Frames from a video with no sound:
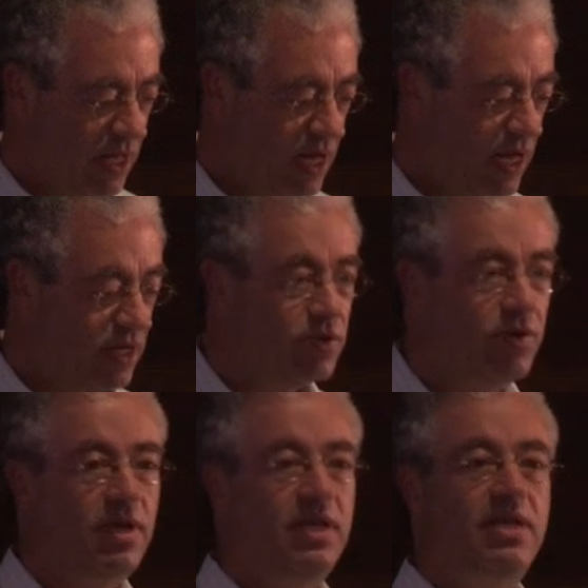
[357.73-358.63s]
Uh,
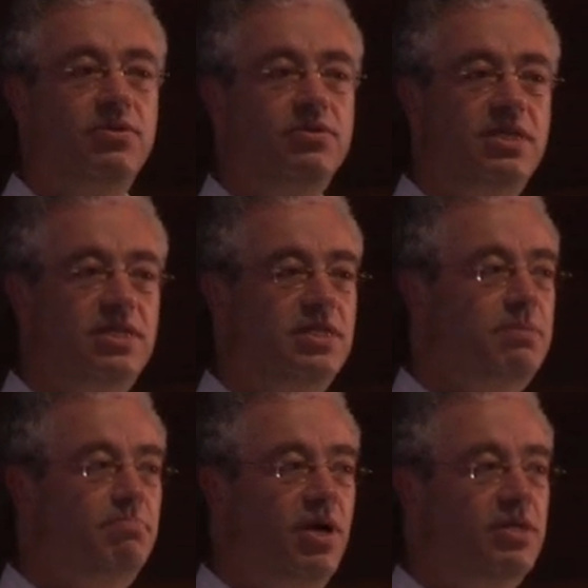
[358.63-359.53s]
so you know, this is
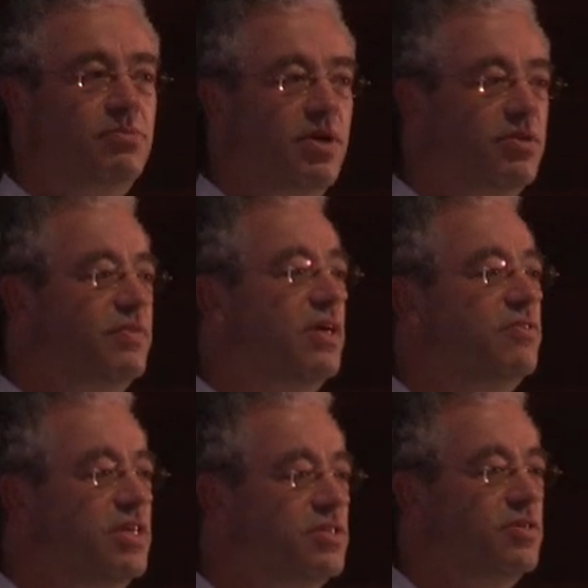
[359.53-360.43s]
in part one of the
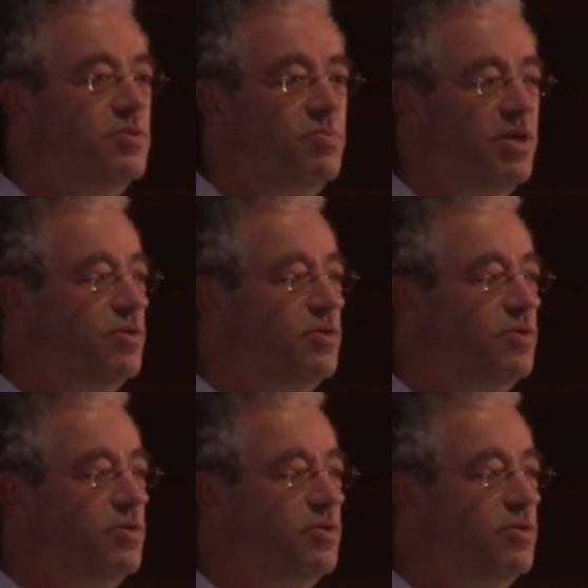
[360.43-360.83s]
reasons why